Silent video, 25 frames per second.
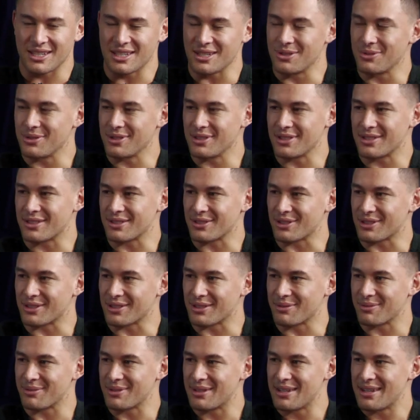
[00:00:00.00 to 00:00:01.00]
Kiwis sort
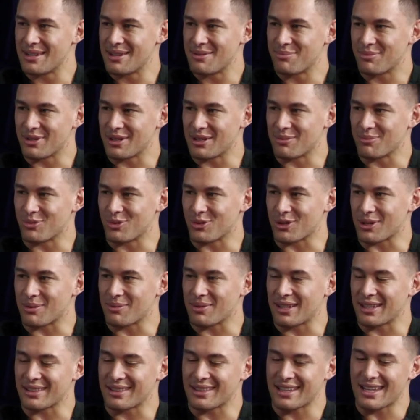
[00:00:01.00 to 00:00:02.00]
of yeah. being brought
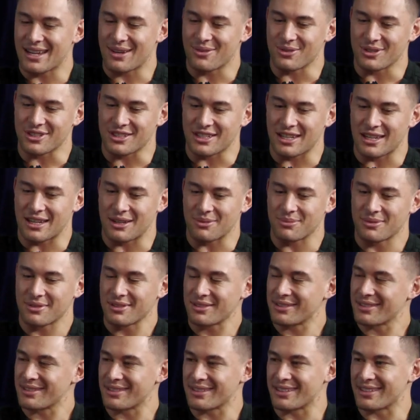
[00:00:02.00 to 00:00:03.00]
up like that, which
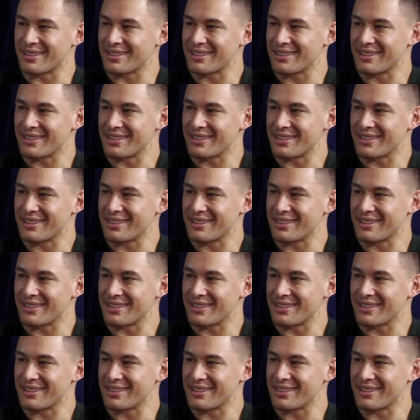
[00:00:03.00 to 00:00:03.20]
helped.